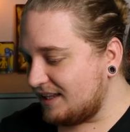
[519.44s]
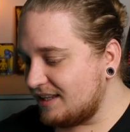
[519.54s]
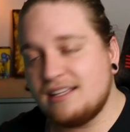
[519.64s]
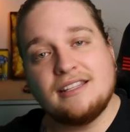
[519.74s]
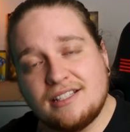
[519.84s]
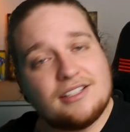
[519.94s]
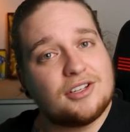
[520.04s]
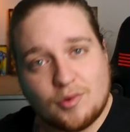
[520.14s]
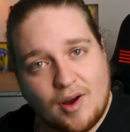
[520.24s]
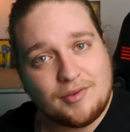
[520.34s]
then this is a
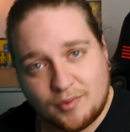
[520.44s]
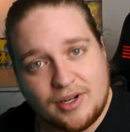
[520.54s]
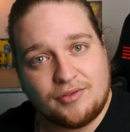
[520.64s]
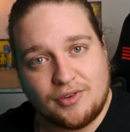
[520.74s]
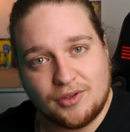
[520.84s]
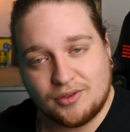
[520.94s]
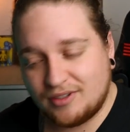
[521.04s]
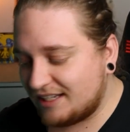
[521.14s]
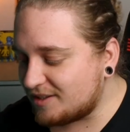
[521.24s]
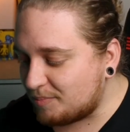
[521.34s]
great rig for you.
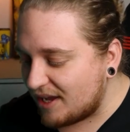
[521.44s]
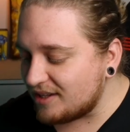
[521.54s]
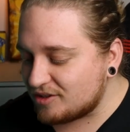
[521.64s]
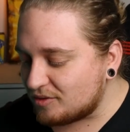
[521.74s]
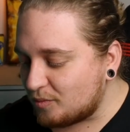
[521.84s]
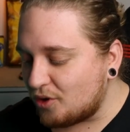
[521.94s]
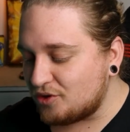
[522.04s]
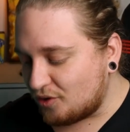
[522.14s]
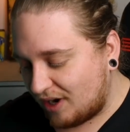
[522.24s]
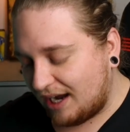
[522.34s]
It depends on what
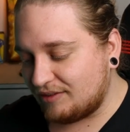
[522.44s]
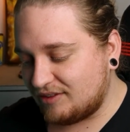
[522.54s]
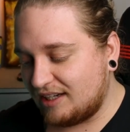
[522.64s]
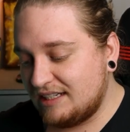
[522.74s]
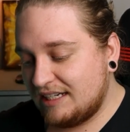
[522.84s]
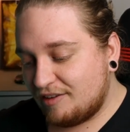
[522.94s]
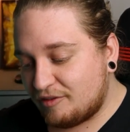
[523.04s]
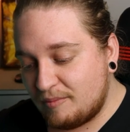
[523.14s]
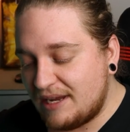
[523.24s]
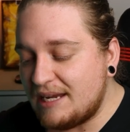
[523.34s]
you're after.
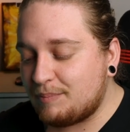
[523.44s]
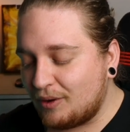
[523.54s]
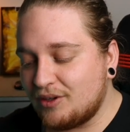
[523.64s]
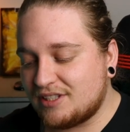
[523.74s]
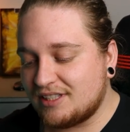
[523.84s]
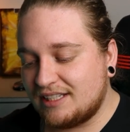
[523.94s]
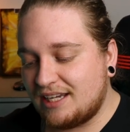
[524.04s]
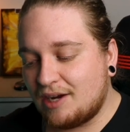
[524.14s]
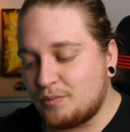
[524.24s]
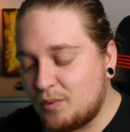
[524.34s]
For me personally,
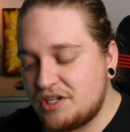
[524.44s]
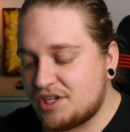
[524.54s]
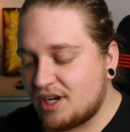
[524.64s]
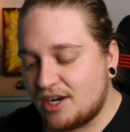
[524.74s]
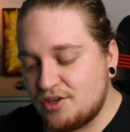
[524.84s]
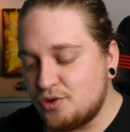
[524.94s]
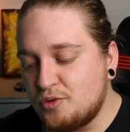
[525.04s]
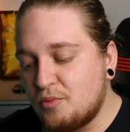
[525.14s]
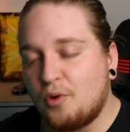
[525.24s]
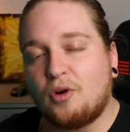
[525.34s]
I wish that I knew
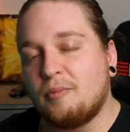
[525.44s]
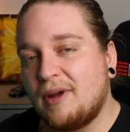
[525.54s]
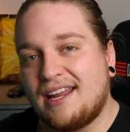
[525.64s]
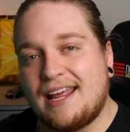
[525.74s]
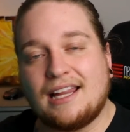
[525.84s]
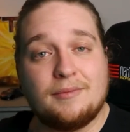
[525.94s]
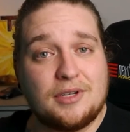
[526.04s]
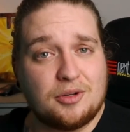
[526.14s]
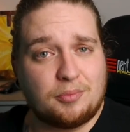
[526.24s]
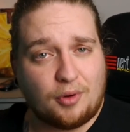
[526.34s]
more about
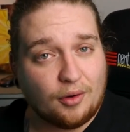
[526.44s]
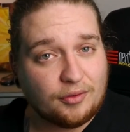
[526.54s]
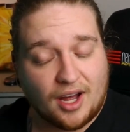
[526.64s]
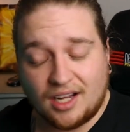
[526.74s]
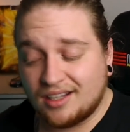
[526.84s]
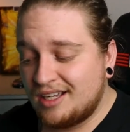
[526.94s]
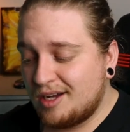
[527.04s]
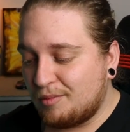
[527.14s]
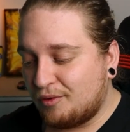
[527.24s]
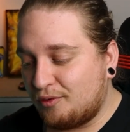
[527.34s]
aluminium profile
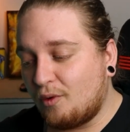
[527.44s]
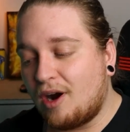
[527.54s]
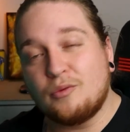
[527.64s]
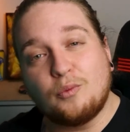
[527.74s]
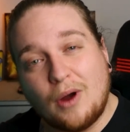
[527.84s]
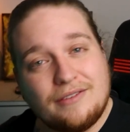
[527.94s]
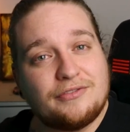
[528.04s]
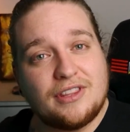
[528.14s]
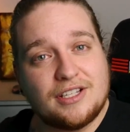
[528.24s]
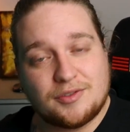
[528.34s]
before I went
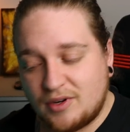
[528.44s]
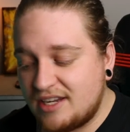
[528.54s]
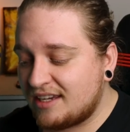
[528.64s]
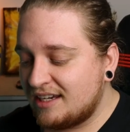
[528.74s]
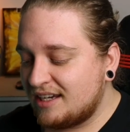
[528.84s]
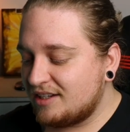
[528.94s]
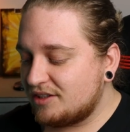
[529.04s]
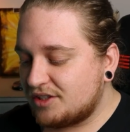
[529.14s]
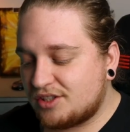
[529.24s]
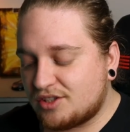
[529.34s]
for this rig,
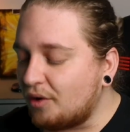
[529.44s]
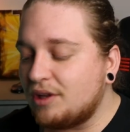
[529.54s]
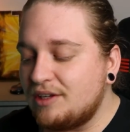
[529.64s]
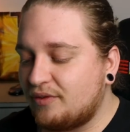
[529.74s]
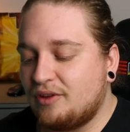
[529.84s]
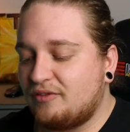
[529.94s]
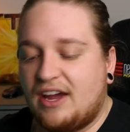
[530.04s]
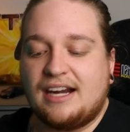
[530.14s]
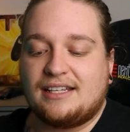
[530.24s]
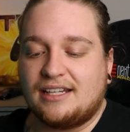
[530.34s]
solely for the
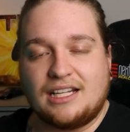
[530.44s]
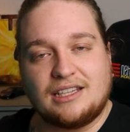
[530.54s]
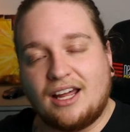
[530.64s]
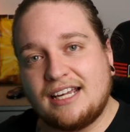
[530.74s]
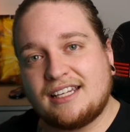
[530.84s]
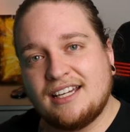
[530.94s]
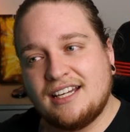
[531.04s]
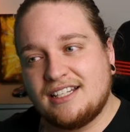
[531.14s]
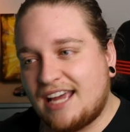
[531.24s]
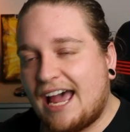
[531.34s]
fact that I'd like
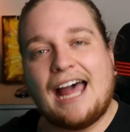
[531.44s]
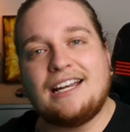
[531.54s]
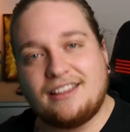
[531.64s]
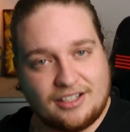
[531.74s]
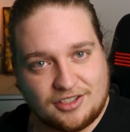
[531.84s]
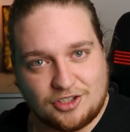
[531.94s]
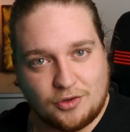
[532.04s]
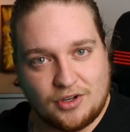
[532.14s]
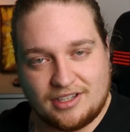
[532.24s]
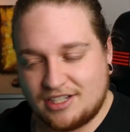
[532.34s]
to add things
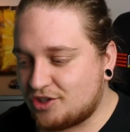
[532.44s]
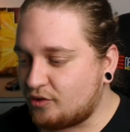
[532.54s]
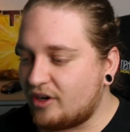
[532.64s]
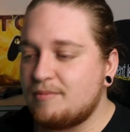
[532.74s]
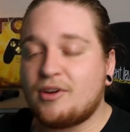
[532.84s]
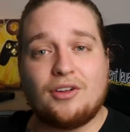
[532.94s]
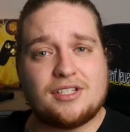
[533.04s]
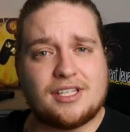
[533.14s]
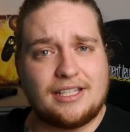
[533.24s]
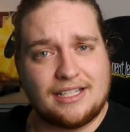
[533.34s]
to it. The stream
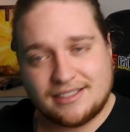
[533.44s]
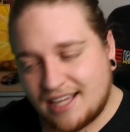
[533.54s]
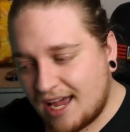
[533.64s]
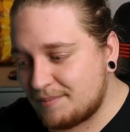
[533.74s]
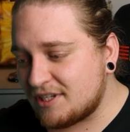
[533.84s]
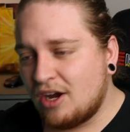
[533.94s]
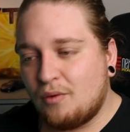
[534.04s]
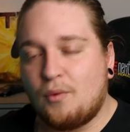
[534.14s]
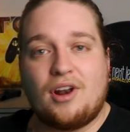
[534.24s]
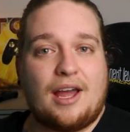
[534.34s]
constantly adapts.
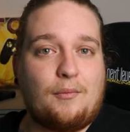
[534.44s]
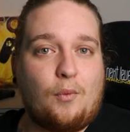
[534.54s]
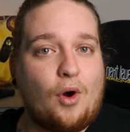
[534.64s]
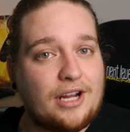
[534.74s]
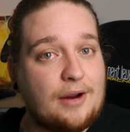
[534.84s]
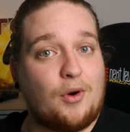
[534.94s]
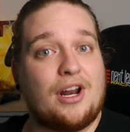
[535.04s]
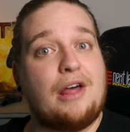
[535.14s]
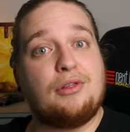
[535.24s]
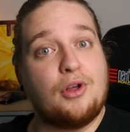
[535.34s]
What I want and what
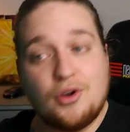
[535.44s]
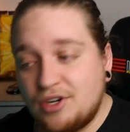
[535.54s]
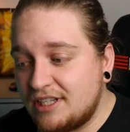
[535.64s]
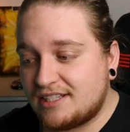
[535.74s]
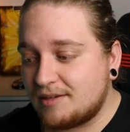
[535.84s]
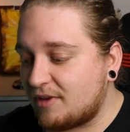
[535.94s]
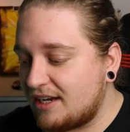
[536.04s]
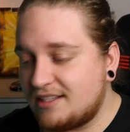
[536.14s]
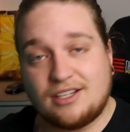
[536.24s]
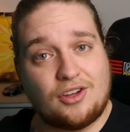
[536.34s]
I learn in sim
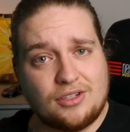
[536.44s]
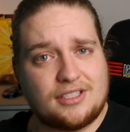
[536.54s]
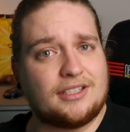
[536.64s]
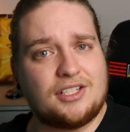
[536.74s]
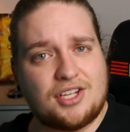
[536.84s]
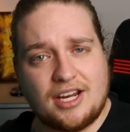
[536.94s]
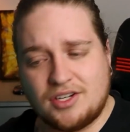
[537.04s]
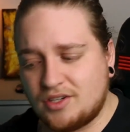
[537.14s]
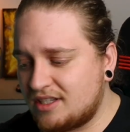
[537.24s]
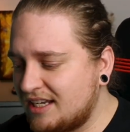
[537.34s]
racing constantly
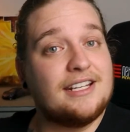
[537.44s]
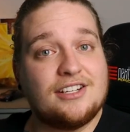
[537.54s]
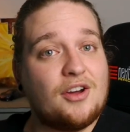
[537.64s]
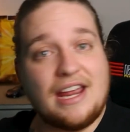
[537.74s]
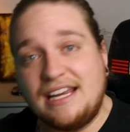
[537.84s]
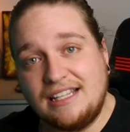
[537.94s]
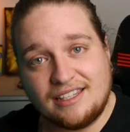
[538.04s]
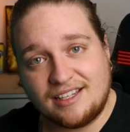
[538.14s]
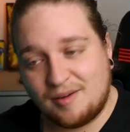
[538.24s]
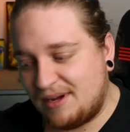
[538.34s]
changes. I didn't know
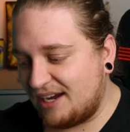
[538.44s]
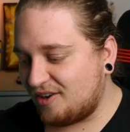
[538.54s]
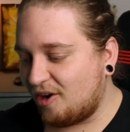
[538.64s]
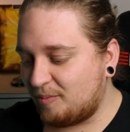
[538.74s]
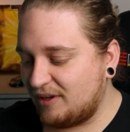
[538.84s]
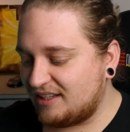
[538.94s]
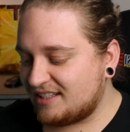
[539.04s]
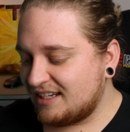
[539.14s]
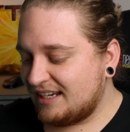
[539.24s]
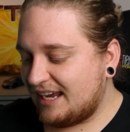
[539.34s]
anything about
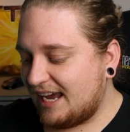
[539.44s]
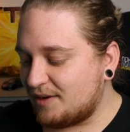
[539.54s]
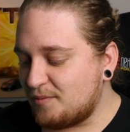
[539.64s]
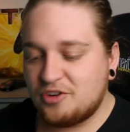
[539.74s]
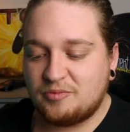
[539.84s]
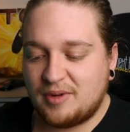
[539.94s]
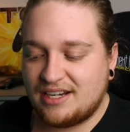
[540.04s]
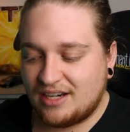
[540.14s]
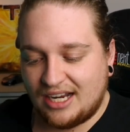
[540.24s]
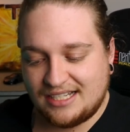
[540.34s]
cockpits, and it would have
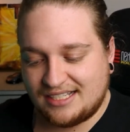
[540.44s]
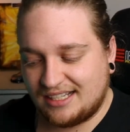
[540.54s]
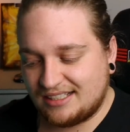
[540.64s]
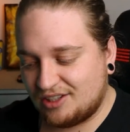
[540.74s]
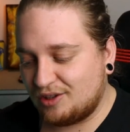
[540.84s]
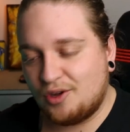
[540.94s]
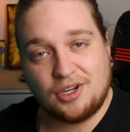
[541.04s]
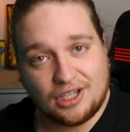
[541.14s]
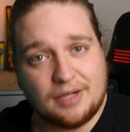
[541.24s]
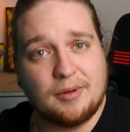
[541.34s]
been nicer to learn
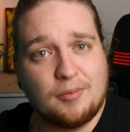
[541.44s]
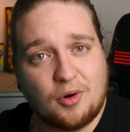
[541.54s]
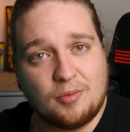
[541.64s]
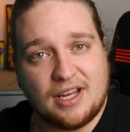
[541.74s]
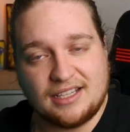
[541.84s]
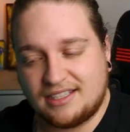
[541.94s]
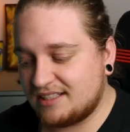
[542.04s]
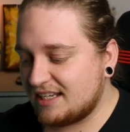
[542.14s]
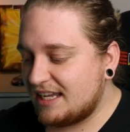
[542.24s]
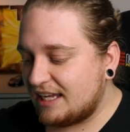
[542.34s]
a little bit more about
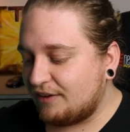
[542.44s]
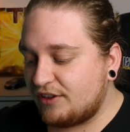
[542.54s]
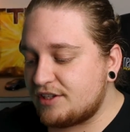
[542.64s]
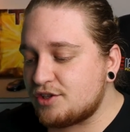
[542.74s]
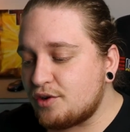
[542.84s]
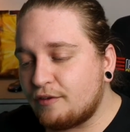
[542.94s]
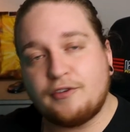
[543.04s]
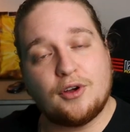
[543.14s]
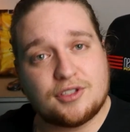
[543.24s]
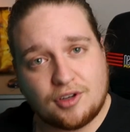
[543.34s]
this. If this is your
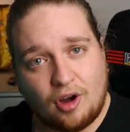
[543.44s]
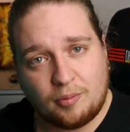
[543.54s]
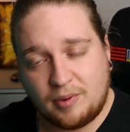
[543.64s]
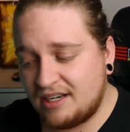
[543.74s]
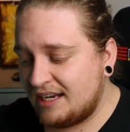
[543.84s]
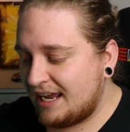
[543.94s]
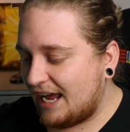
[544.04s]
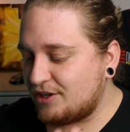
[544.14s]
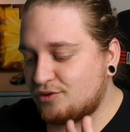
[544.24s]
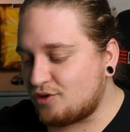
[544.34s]
first cockpit and you